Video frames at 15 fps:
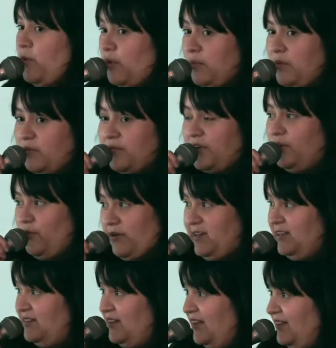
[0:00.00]
mobile
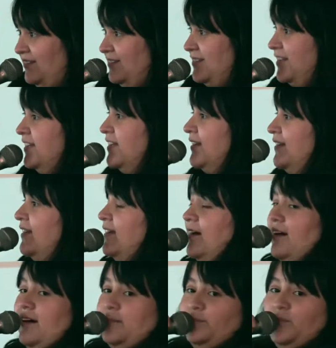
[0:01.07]
recording days.
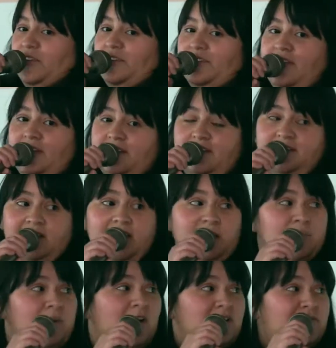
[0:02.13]
Just like the
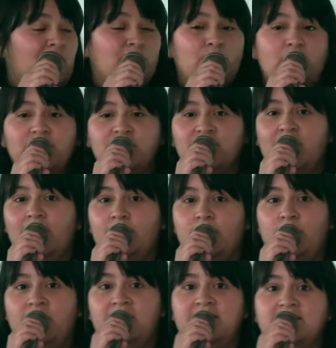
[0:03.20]
second part of our workshop
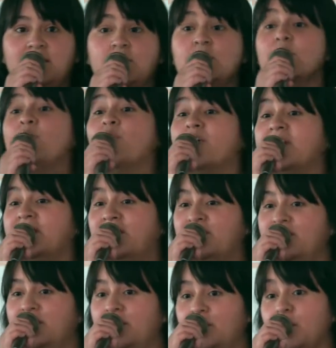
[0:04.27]
was a
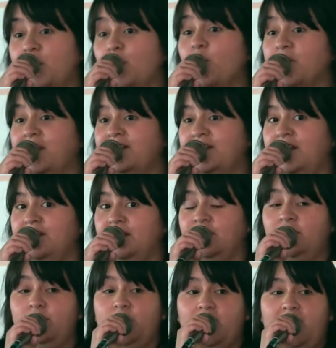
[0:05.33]
recording day, so
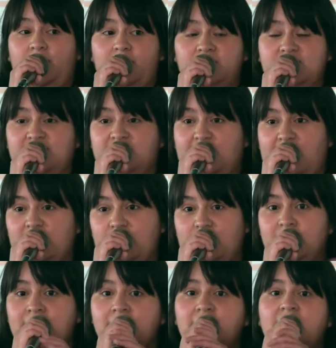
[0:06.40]
you were able to
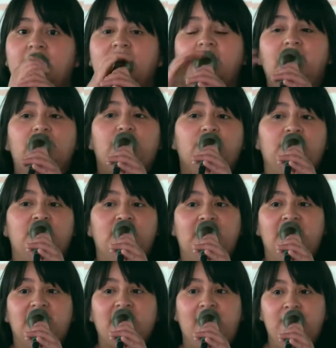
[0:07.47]
schedule a
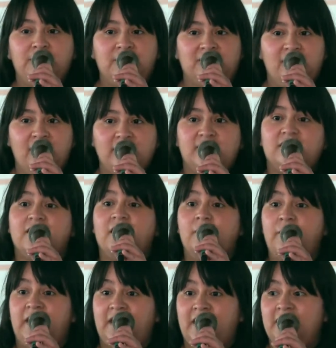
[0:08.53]
30-minute time slot to
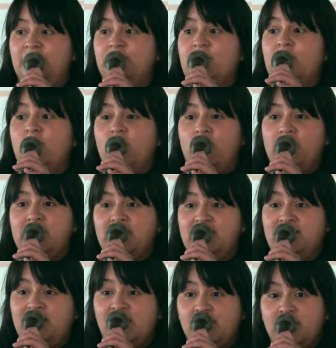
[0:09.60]
come in and record a
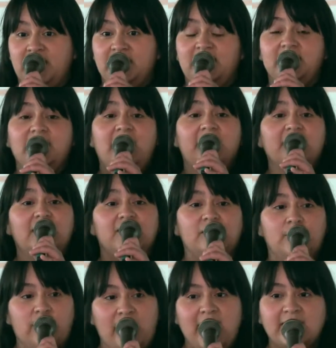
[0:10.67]
segment and kind of get
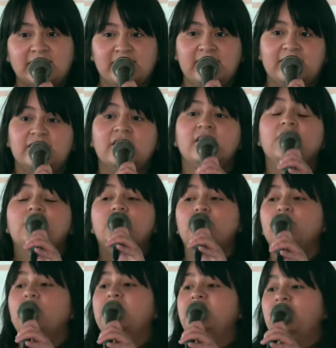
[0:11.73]
some practice. So
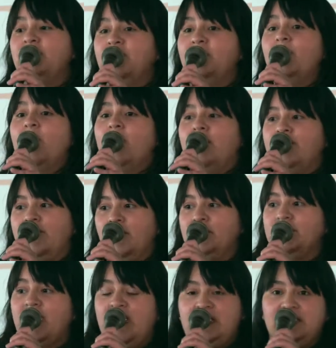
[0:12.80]
we'll be doing more of those
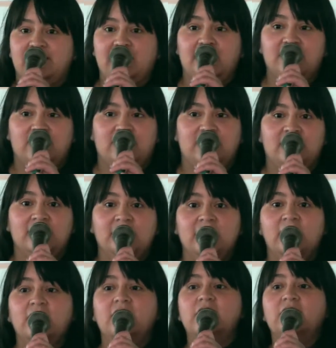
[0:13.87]
kind of sessions